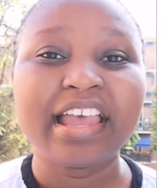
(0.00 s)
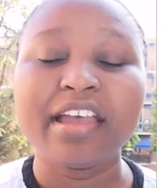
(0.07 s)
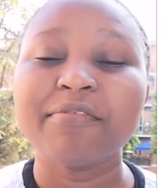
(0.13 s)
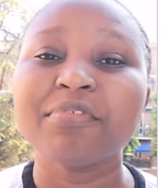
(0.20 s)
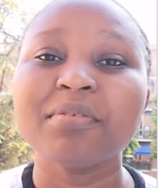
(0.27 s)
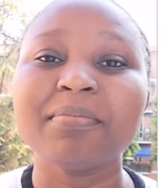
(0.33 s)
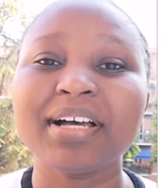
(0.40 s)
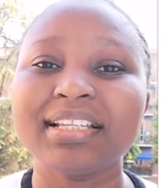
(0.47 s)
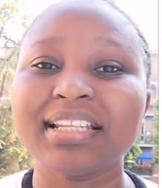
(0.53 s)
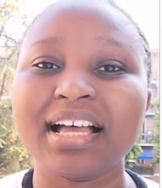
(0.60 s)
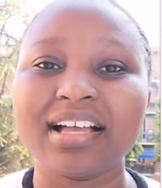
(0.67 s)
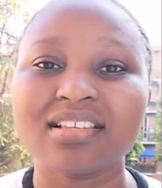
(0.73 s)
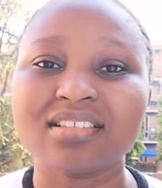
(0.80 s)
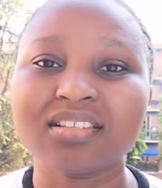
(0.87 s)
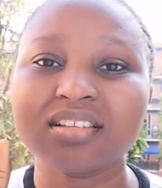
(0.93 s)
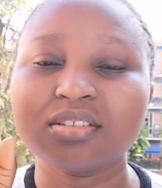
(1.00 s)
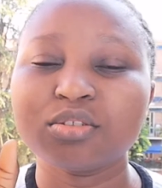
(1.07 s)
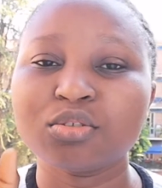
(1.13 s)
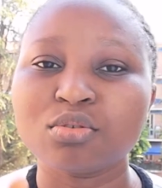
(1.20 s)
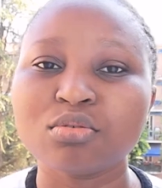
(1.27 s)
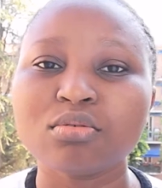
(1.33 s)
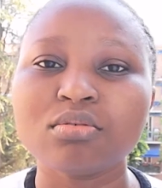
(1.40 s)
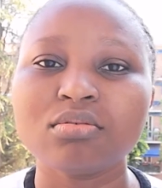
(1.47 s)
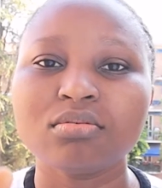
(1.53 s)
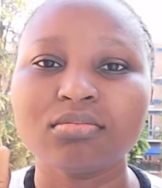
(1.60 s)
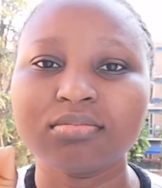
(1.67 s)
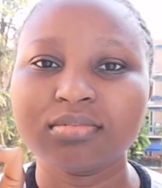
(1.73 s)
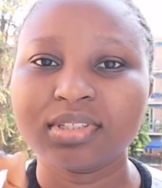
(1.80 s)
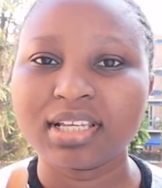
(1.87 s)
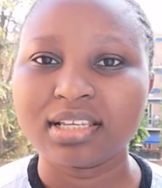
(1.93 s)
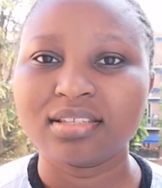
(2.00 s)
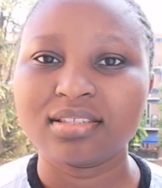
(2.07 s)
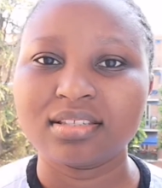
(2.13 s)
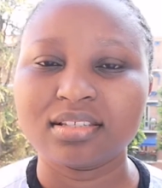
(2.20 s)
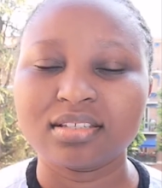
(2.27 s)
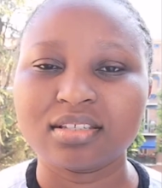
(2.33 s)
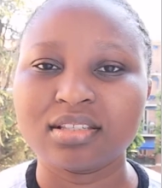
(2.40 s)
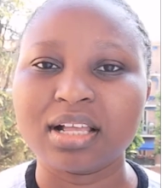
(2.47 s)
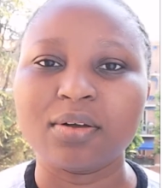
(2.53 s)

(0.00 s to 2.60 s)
Every man has two testes.